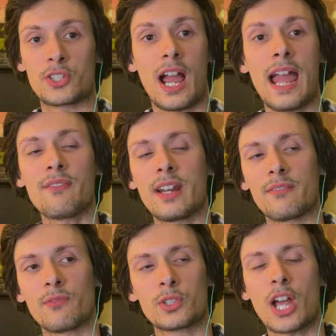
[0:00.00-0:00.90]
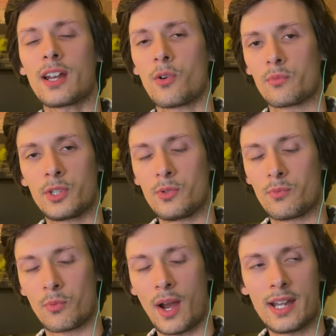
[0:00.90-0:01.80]
I have it at, which I don't do
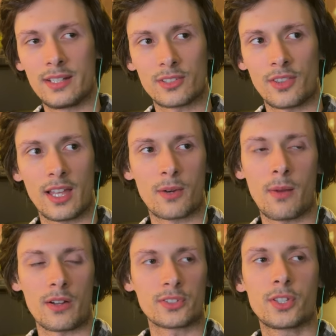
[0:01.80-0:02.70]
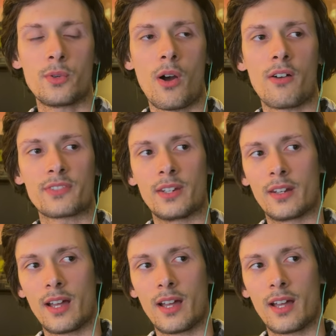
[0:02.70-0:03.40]
ratings on Letterboxd too often.